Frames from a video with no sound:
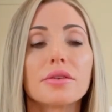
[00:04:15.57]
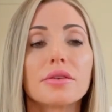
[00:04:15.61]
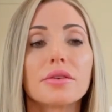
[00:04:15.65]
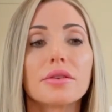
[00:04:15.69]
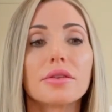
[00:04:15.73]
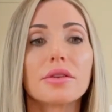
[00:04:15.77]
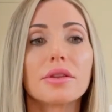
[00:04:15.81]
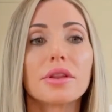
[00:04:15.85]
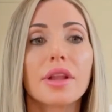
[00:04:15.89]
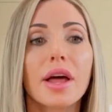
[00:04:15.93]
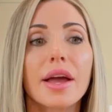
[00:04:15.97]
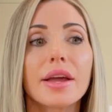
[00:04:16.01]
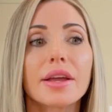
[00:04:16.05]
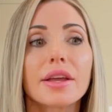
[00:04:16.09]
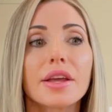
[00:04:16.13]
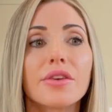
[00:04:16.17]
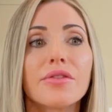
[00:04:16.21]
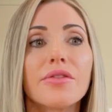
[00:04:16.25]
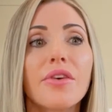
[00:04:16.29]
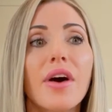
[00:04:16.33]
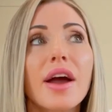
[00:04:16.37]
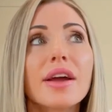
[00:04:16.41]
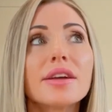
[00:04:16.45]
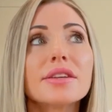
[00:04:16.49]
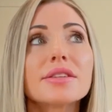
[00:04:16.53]
like,
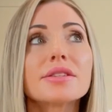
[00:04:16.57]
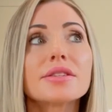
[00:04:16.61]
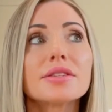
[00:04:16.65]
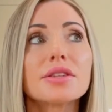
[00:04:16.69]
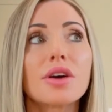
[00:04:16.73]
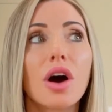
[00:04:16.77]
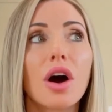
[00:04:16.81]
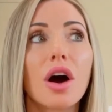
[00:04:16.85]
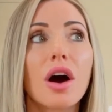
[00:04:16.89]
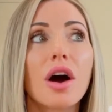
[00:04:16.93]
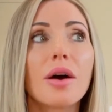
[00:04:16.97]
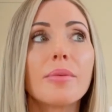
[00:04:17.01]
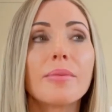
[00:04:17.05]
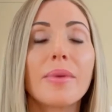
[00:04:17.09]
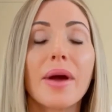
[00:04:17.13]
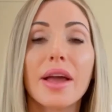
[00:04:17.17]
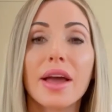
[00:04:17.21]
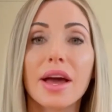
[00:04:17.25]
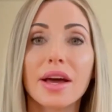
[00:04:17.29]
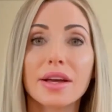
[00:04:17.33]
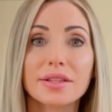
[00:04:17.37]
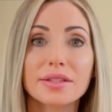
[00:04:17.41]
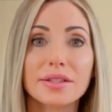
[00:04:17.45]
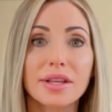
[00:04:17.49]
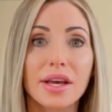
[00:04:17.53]
if I saw my
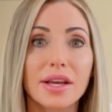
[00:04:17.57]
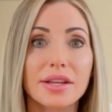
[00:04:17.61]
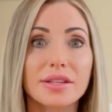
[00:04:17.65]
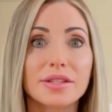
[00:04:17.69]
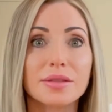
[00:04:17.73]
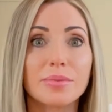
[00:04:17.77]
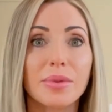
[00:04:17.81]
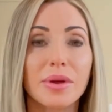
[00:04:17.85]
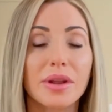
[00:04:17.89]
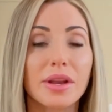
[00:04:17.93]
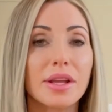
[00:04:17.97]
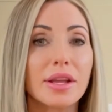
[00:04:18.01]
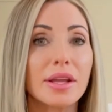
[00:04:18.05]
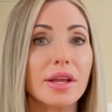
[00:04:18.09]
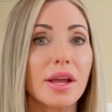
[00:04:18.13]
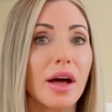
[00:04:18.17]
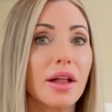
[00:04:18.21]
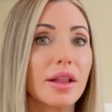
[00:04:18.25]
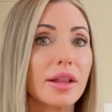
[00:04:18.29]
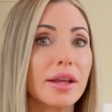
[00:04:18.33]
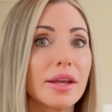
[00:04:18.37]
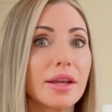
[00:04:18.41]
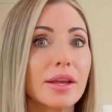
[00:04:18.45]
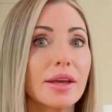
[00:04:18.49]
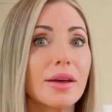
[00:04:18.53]
ex-husband
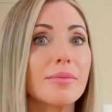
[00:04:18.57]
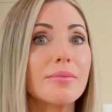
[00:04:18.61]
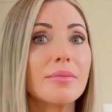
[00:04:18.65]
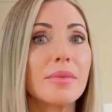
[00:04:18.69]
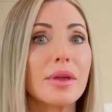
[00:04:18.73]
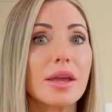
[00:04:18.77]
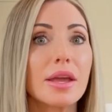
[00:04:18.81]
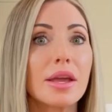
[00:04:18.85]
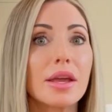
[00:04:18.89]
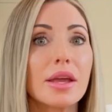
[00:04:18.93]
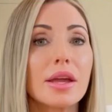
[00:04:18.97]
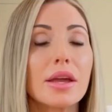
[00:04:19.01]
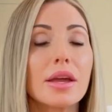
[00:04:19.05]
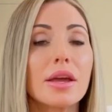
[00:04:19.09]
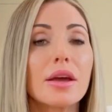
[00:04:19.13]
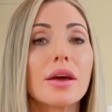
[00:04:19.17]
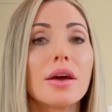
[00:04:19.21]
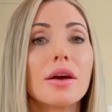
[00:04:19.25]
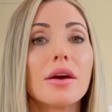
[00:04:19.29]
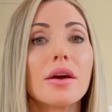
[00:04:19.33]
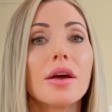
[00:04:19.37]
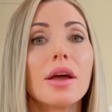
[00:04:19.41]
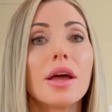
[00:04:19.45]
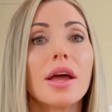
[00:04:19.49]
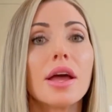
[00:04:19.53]
yelling at me
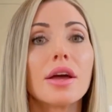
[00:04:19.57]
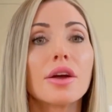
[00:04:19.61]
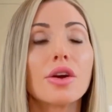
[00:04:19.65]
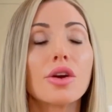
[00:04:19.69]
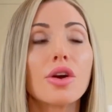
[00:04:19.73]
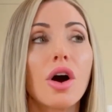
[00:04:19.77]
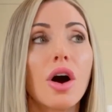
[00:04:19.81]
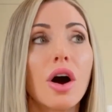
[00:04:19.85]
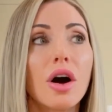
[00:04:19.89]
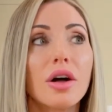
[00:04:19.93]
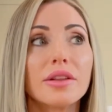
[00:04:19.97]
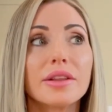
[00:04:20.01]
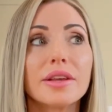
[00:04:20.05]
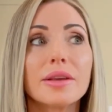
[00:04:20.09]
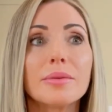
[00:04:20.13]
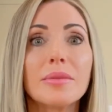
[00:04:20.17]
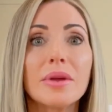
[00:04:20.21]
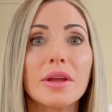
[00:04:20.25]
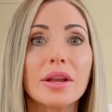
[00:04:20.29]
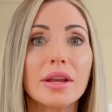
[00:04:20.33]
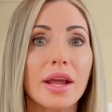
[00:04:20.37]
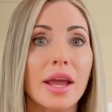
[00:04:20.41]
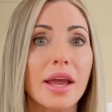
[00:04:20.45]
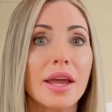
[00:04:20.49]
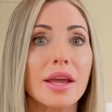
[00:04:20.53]
and calling
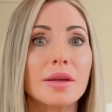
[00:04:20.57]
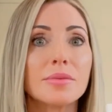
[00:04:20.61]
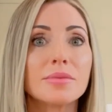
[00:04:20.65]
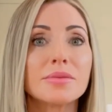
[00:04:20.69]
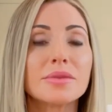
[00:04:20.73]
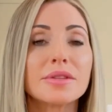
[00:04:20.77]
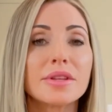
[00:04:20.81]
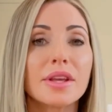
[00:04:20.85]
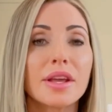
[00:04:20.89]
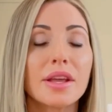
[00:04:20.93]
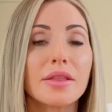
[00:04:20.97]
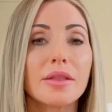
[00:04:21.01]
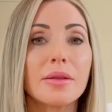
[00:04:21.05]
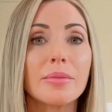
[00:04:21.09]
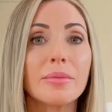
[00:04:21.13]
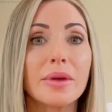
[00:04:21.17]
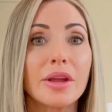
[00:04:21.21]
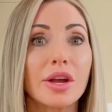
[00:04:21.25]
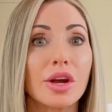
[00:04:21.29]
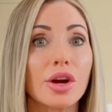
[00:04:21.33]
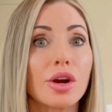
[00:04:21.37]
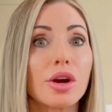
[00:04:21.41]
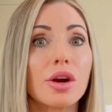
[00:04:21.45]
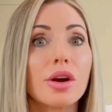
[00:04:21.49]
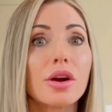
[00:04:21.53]
me names in the
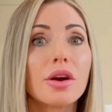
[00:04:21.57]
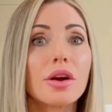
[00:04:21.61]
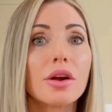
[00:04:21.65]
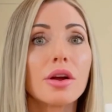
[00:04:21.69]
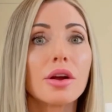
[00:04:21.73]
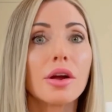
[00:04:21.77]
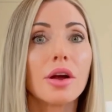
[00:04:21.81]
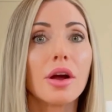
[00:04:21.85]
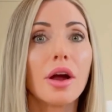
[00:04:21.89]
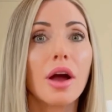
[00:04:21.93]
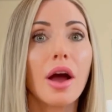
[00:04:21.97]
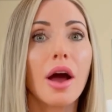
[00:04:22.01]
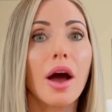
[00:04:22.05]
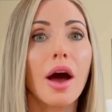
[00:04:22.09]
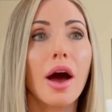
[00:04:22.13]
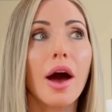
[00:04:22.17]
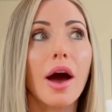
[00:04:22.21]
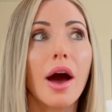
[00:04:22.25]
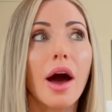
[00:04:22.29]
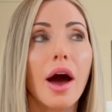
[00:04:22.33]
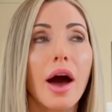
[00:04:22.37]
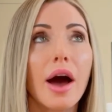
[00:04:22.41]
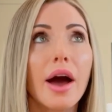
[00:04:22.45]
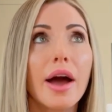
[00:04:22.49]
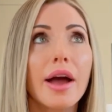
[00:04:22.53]
mirror,
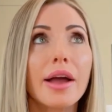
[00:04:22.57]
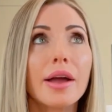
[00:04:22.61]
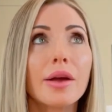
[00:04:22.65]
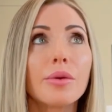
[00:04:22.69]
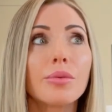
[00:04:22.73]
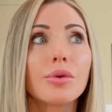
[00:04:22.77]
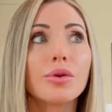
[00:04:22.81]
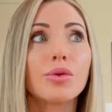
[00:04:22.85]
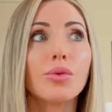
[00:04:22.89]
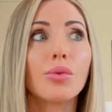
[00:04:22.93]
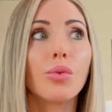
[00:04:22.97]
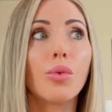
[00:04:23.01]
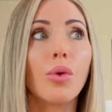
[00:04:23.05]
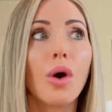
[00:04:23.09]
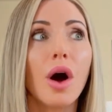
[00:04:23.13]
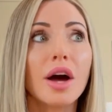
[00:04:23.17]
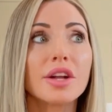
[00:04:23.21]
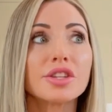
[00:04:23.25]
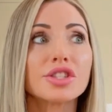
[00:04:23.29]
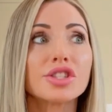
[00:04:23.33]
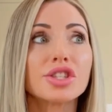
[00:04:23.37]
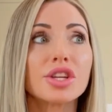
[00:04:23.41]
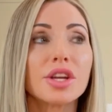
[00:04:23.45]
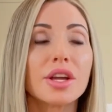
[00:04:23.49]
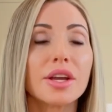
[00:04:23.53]
I would
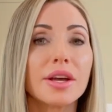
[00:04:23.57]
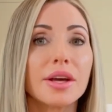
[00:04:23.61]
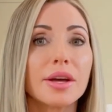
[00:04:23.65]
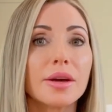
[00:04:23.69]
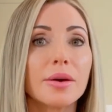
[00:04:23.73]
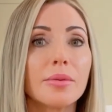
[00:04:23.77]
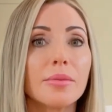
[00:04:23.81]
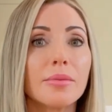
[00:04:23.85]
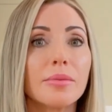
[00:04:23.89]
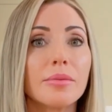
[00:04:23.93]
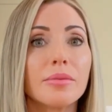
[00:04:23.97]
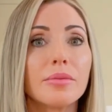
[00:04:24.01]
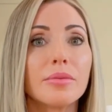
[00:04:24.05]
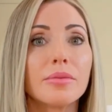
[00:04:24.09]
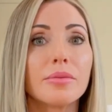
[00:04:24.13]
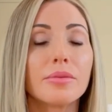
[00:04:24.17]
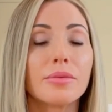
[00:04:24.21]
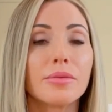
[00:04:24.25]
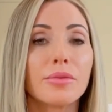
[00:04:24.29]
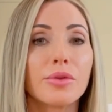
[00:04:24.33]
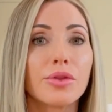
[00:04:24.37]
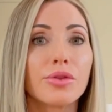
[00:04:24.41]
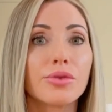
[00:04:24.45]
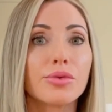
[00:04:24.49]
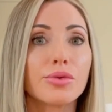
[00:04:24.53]
watch him
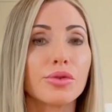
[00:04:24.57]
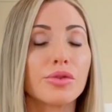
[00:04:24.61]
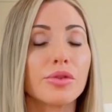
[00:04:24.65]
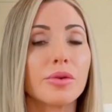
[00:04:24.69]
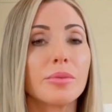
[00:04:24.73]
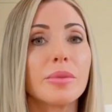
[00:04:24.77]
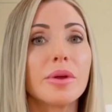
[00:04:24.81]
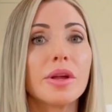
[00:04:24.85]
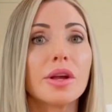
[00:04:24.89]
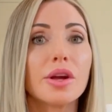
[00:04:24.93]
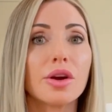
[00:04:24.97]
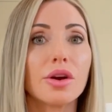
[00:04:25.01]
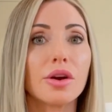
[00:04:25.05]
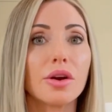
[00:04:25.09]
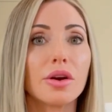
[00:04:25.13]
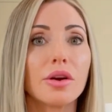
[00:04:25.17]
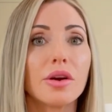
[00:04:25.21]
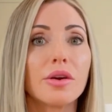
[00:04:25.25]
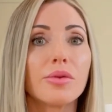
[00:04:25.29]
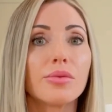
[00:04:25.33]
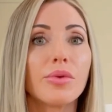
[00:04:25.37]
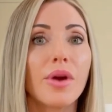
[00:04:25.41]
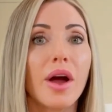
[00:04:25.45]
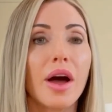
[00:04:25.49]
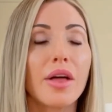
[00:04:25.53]
through the
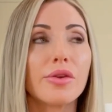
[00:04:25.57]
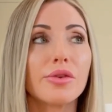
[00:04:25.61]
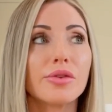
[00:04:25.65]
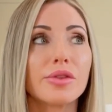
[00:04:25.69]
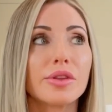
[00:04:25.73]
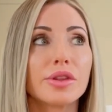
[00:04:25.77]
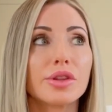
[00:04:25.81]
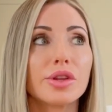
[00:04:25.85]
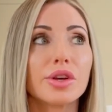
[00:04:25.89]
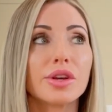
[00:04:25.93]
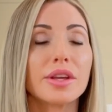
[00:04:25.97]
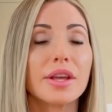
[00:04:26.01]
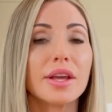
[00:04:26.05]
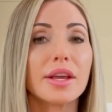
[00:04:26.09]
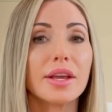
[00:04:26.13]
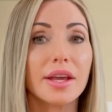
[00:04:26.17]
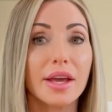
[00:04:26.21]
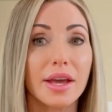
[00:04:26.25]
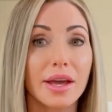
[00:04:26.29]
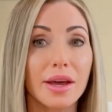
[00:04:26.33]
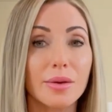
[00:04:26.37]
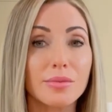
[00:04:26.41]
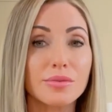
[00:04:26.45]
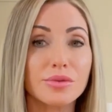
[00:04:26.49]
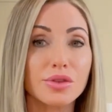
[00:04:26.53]
mirror rather than looking at
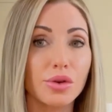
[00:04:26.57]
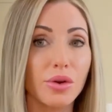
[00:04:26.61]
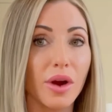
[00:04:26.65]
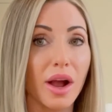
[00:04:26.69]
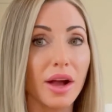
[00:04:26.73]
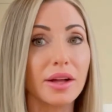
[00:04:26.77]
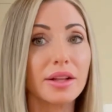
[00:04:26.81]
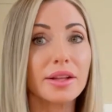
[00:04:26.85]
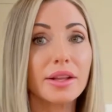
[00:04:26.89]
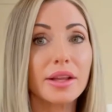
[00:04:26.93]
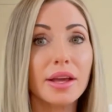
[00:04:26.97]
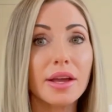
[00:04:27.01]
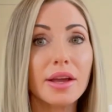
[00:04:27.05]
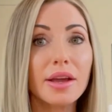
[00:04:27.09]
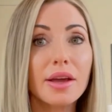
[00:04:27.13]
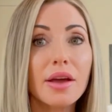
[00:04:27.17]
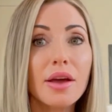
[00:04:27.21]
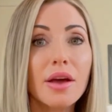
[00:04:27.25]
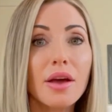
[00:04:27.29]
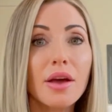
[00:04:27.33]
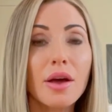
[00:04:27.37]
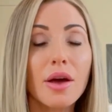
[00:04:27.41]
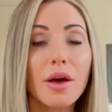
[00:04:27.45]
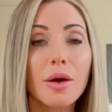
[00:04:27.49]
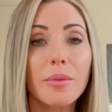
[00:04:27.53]
him directly,
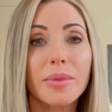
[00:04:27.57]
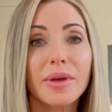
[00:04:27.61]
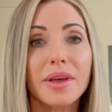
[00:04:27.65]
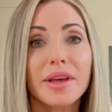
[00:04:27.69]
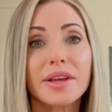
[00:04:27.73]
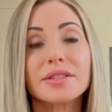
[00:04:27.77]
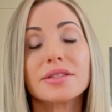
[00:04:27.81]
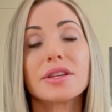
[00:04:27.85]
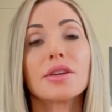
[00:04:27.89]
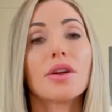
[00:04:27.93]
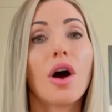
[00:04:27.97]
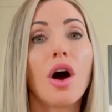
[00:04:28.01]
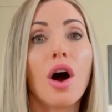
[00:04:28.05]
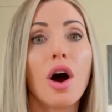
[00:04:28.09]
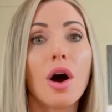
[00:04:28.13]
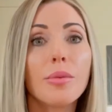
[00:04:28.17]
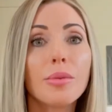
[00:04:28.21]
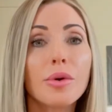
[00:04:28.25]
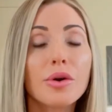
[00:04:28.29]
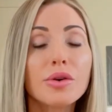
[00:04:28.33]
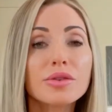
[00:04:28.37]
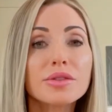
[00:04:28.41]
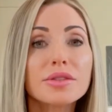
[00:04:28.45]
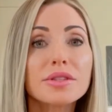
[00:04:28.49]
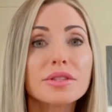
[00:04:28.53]
because it
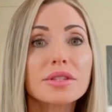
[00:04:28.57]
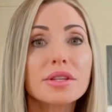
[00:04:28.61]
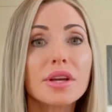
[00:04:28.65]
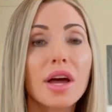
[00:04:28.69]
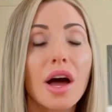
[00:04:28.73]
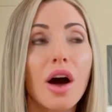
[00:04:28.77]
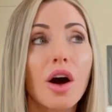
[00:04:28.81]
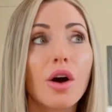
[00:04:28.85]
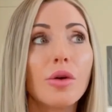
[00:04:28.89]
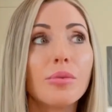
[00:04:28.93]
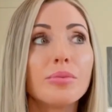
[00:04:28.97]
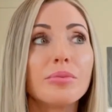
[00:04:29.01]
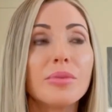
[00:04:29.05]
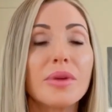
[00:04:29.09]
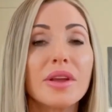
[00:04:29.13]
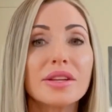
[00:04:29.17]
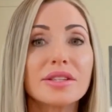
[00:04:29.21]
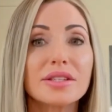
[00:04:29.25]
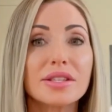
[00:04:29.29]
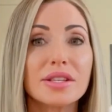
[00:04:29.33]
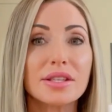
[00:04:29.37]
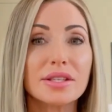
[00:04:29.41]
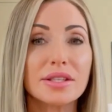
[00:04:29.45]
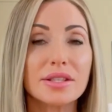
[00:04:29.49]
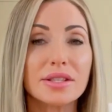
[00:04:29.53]
almost helped me
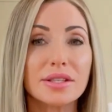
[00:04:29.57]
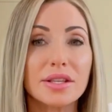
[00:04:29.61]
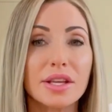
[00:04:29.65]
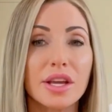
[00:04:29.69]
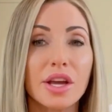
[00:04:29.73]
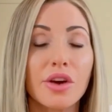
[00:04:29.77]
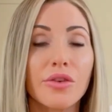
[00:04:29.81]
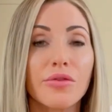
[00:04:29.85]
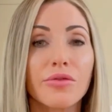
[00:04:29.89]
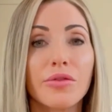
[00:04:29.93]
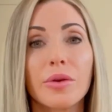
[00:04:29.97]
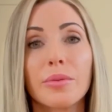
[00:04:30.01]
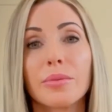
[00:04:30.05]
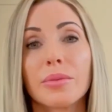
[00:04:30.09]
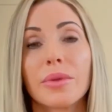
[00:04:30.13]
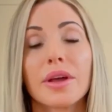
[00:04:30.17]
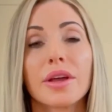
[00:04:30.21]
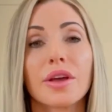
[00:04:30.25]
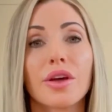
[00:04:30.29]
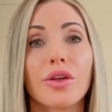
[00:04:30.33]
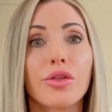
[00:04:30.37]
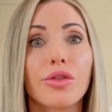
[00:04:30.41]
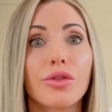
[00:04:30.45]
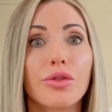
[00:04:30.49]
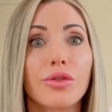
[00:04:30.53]
to see it from like
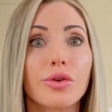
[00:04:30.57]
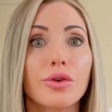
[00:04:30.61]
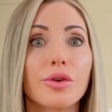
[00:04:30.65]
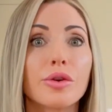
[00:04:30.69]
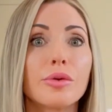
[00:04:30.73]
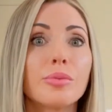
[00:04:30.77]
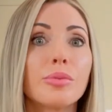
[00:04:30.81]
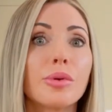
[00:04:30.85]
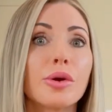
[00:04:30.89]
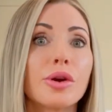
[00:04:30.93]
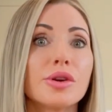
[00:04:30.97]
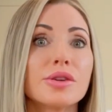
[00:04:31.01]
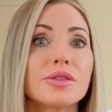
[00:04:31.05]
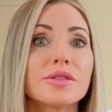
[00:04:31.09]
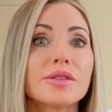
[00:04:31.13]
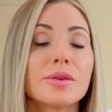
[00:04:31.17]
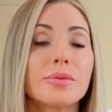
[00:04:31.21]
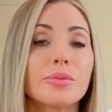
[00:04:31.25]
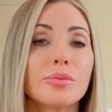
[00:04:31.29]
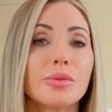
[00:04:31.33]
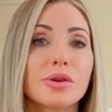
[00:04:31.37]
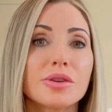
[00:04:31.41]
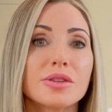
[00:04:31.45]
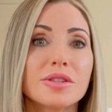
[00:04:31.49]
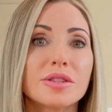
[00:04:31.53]
a third
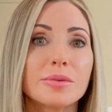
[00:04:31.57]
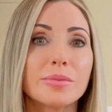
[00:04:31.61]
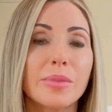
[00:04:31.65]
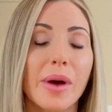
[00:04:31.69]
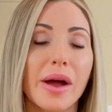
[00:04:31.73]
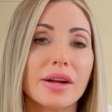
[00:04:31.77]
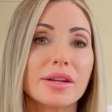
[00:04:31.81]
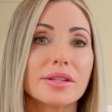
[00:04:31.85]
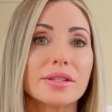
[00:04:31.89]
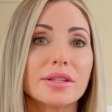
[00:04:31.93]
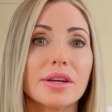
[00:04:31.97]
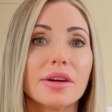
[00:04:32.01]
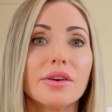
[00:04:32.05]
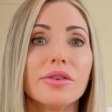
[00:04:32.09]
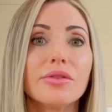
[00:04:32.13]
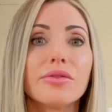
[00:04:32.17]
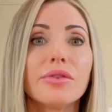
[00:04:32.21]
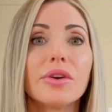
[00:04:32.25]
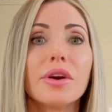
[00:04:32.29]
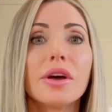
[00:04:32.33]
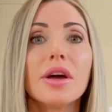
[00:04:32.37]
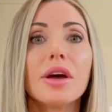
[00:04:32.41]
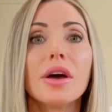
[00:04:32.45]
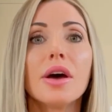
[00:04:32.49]
person perspective.